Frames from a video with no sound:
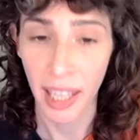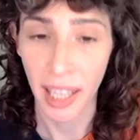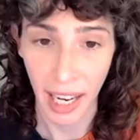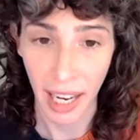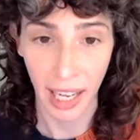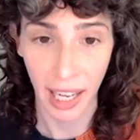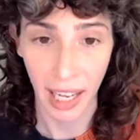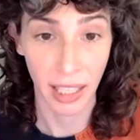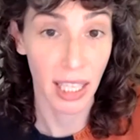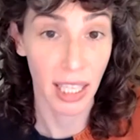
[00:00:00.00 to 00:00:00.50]

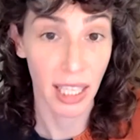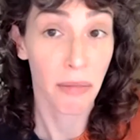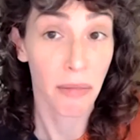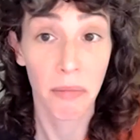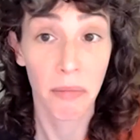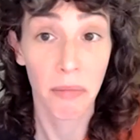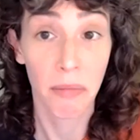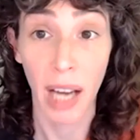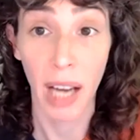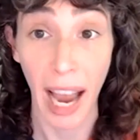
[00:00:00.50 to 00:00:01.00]
and
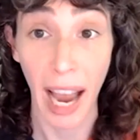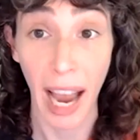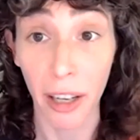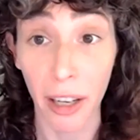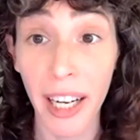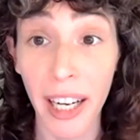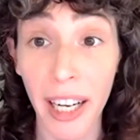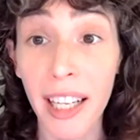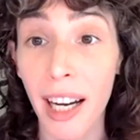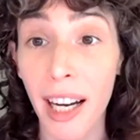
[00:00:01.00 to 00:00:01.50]
higher
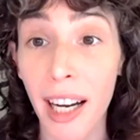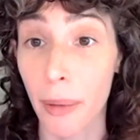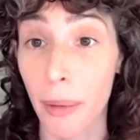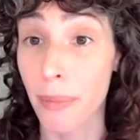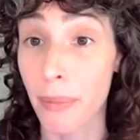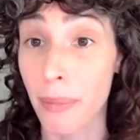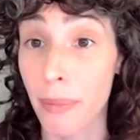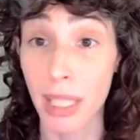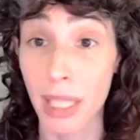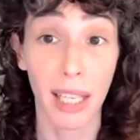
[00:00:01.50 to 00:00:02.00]

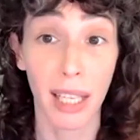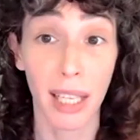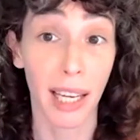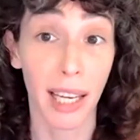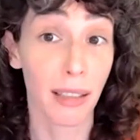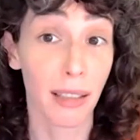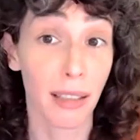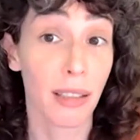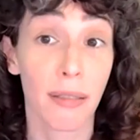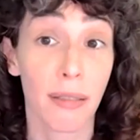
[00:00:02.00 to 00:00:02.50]
incomes
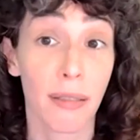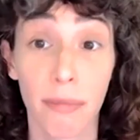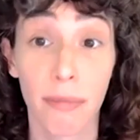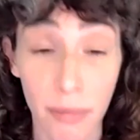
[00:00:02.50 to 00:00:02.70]
and